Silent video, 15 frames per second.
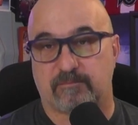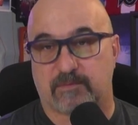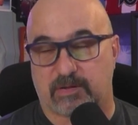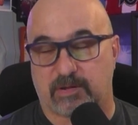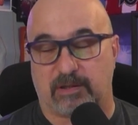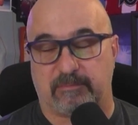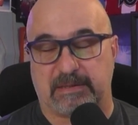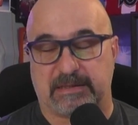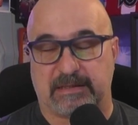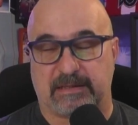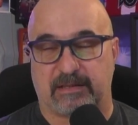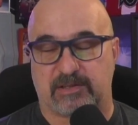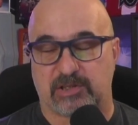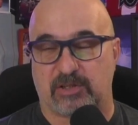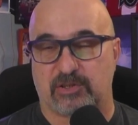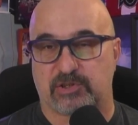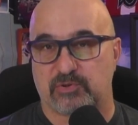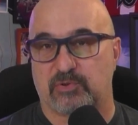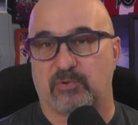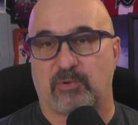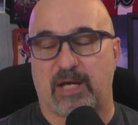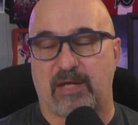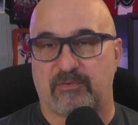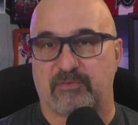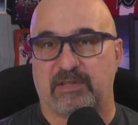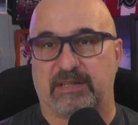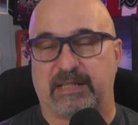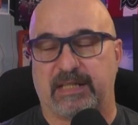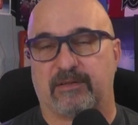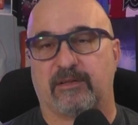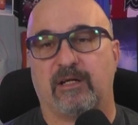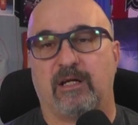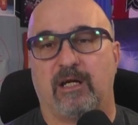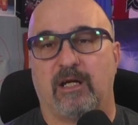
going to be in the NHL sooner rather than later.